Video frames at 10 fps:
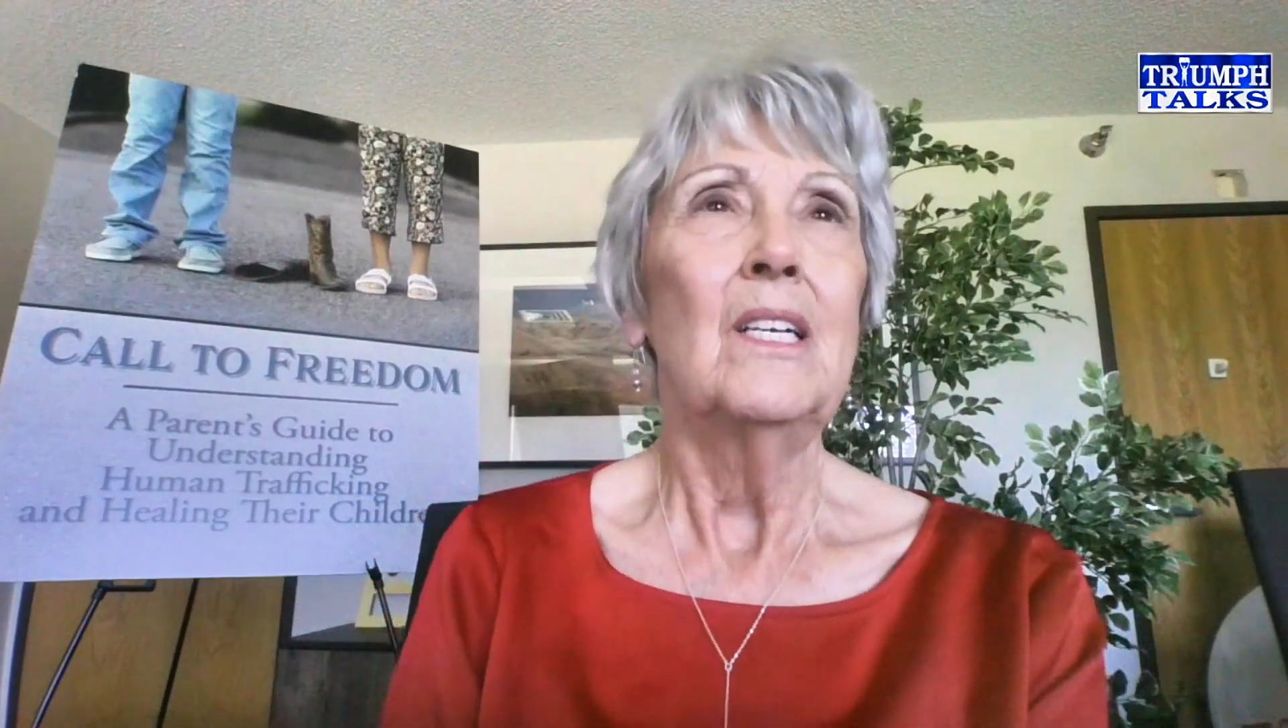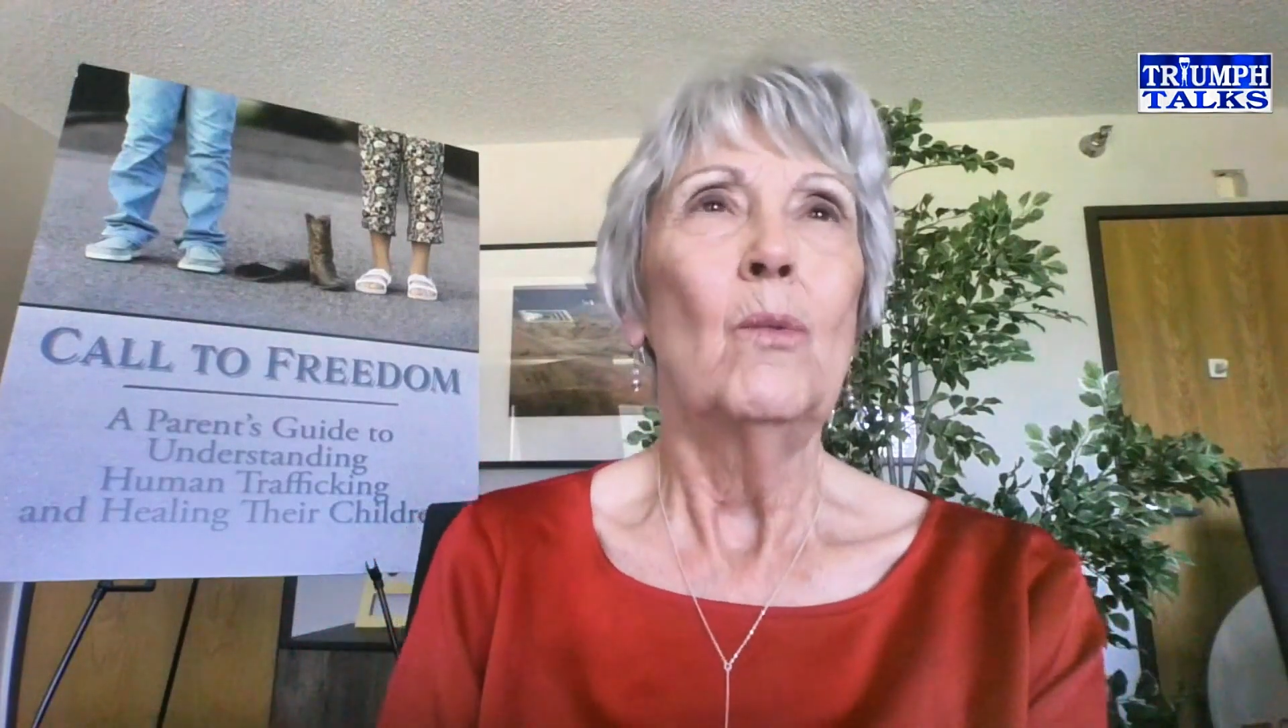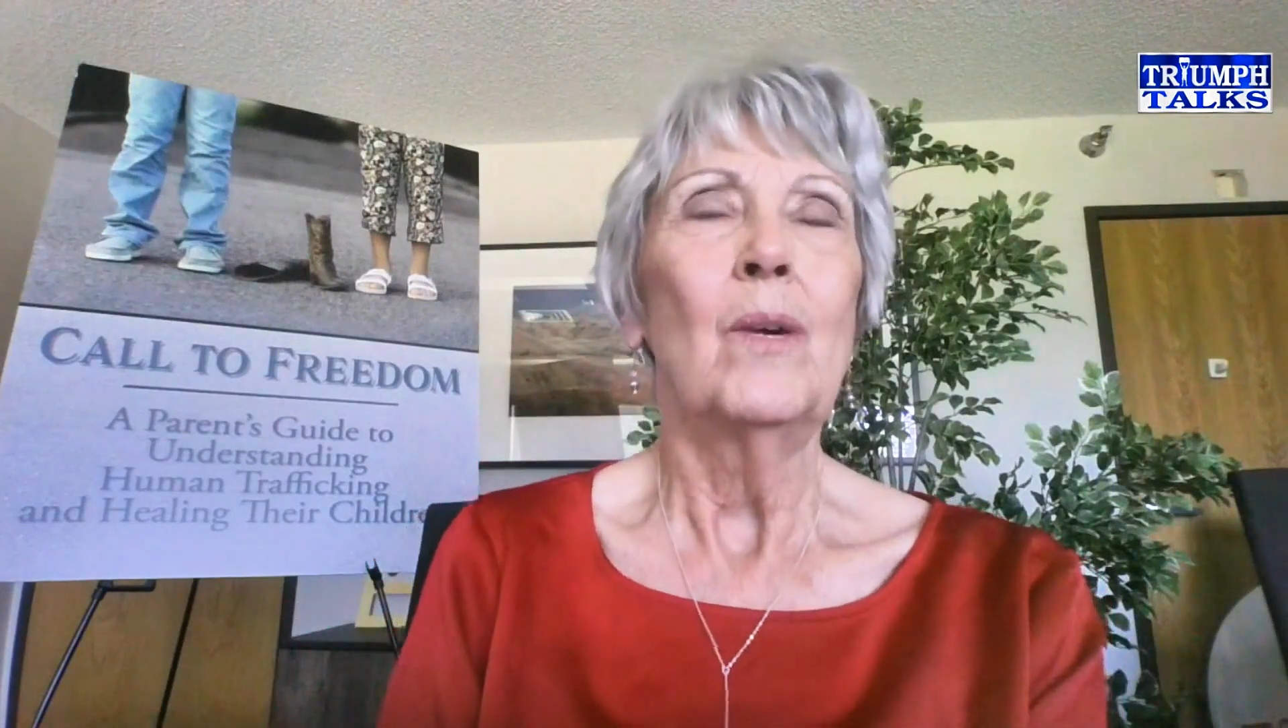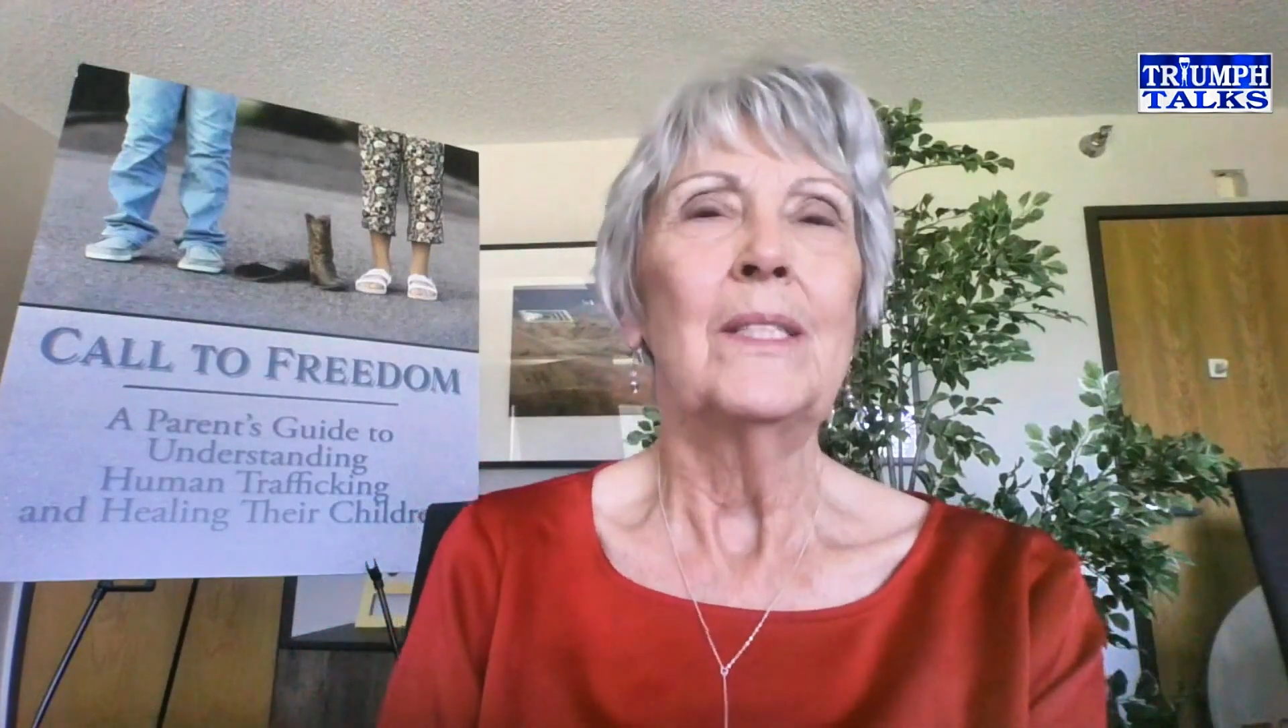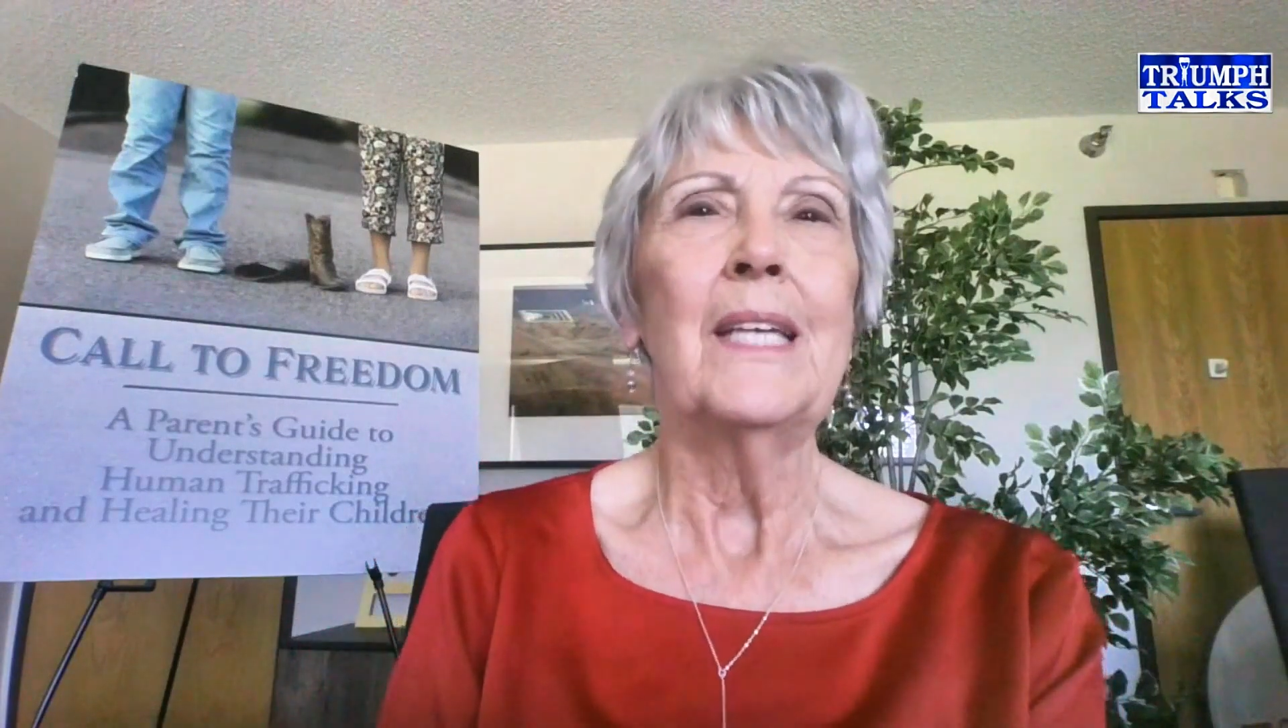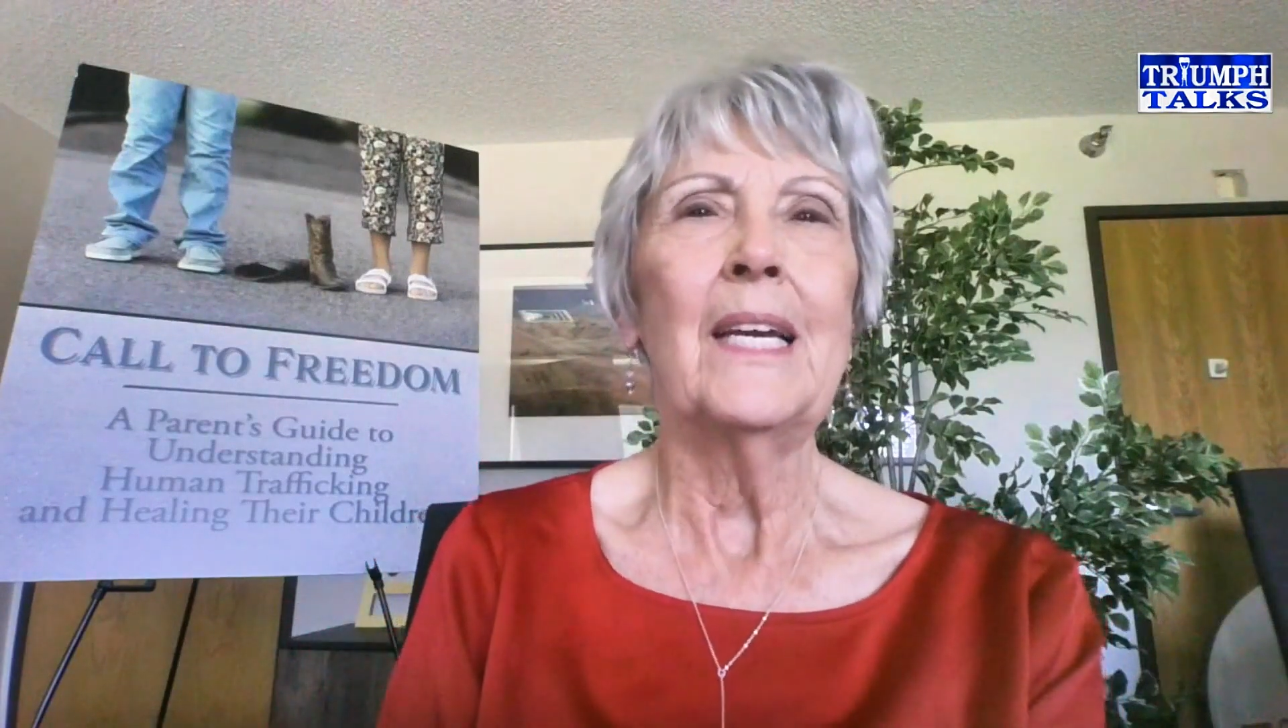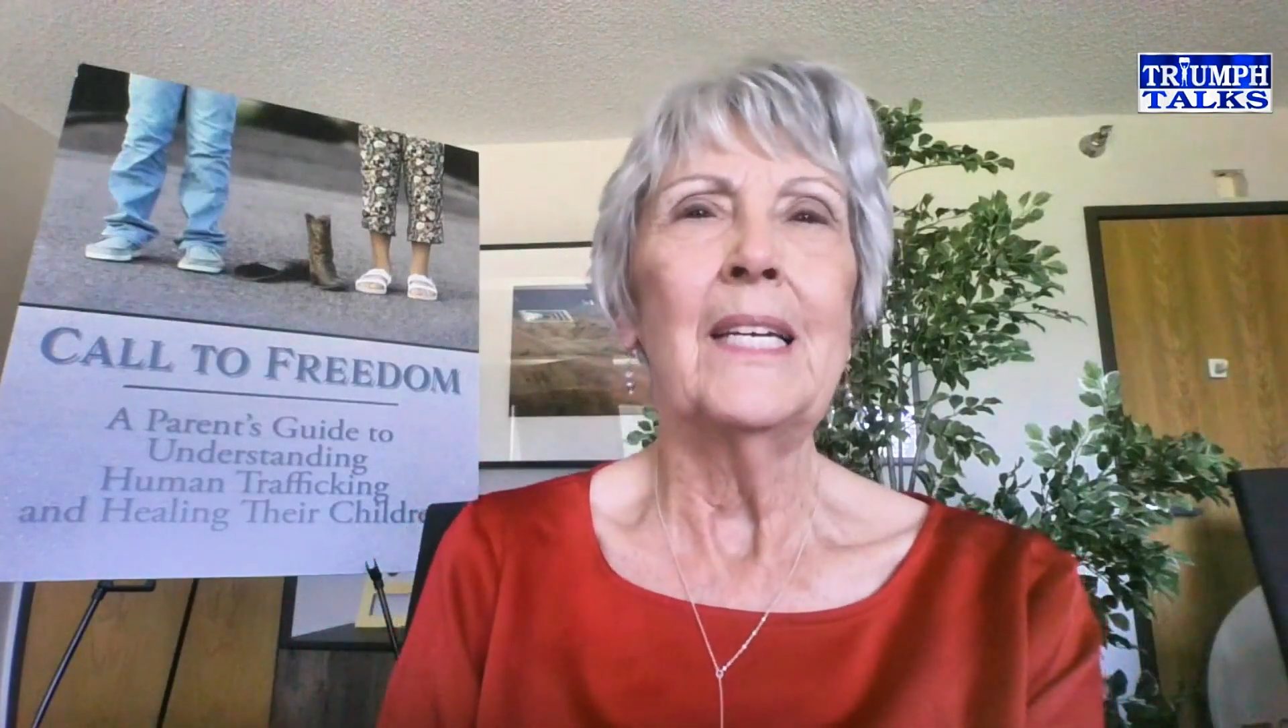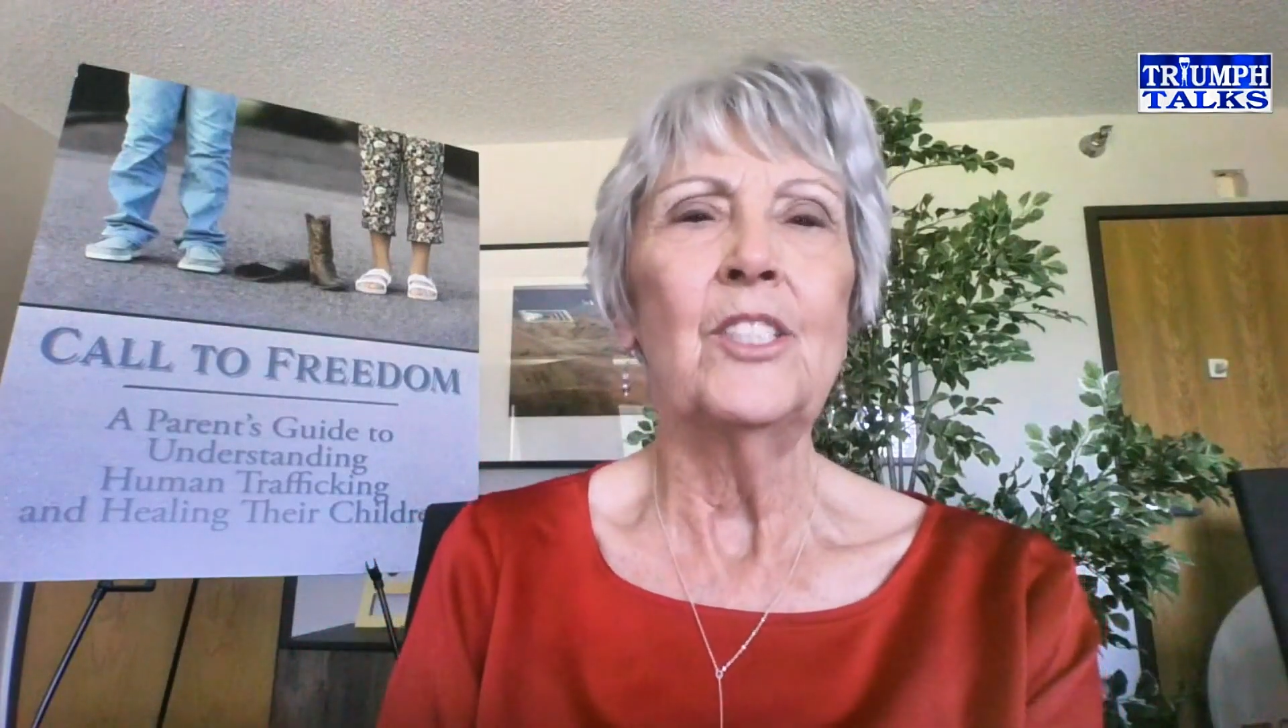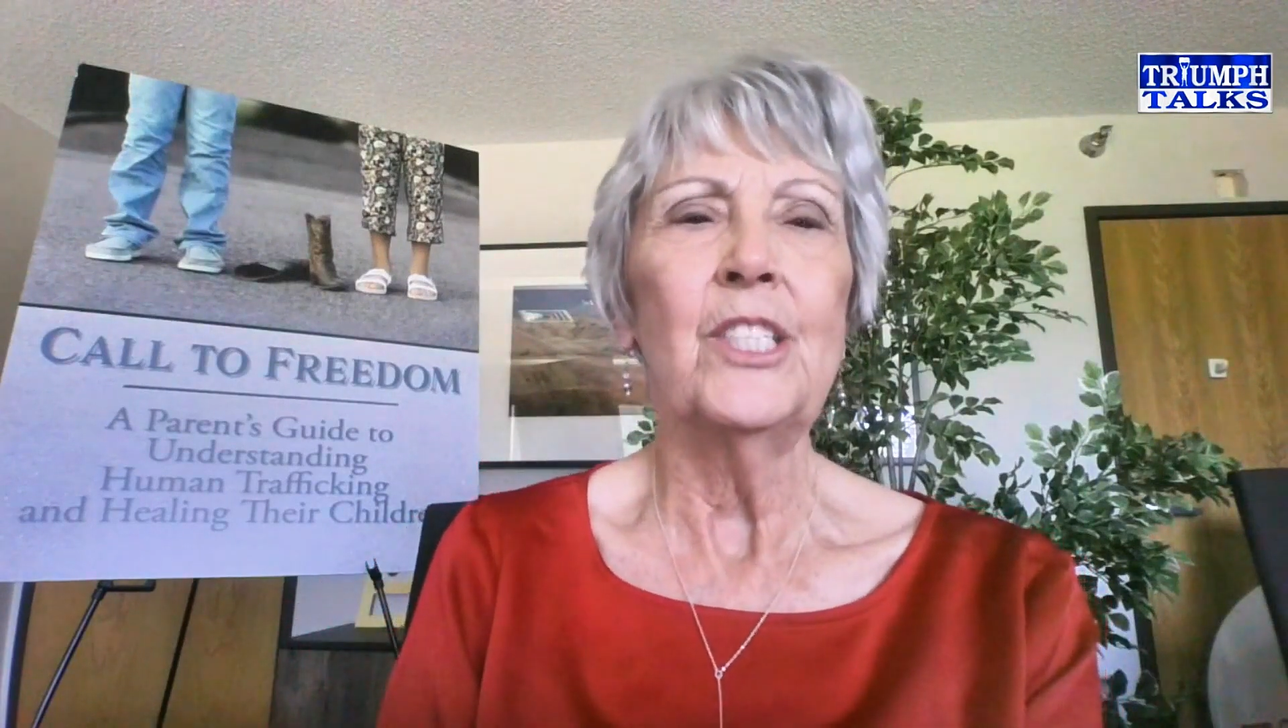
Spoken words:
one day and